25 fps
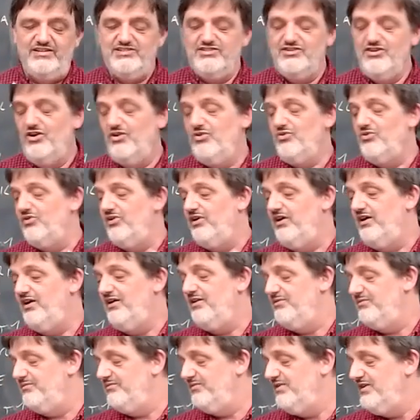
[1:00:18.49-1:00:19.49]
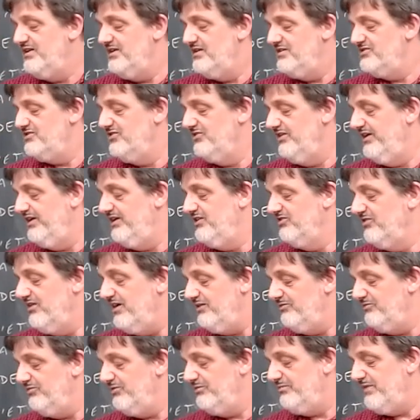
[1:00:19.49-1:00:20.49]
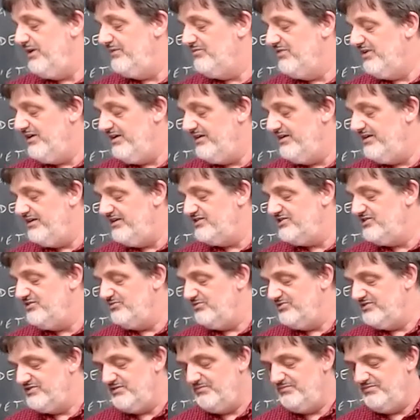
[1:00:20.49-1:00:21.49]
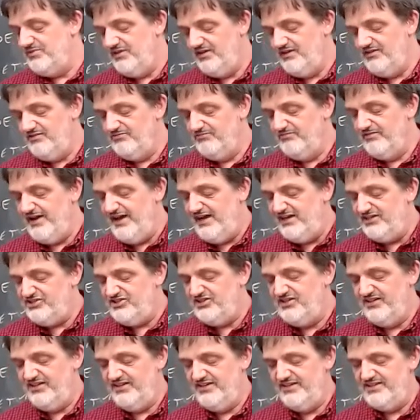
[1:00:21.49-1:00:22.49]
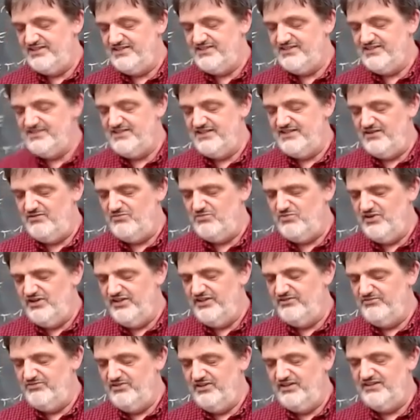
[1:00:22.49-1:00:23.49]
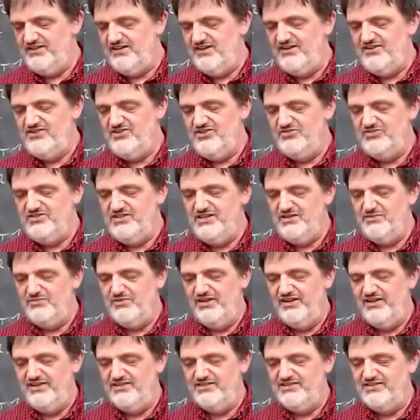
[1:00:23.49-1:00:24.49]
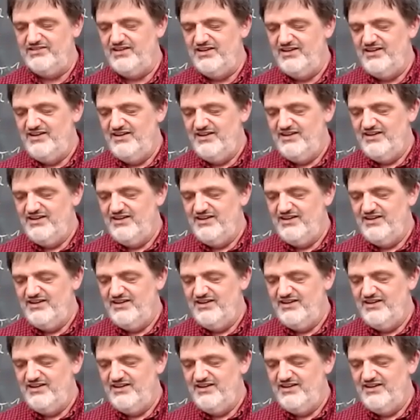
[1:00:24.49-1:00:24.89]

So, um, so later on, when Maimonides, who was a big rationalist, said, "Well, there really are no demons."